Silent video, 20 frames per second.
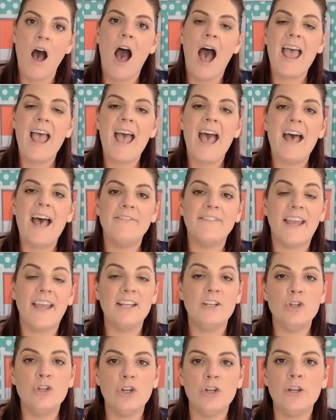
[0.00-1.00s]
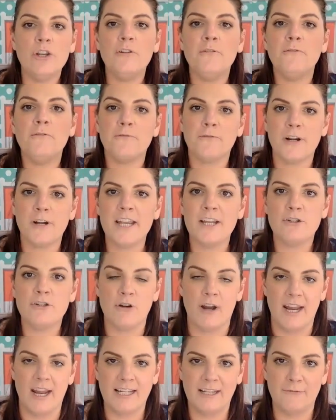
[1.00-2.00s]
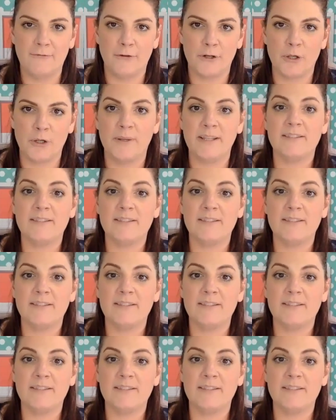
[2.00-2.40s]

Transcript: I have a new free training for you.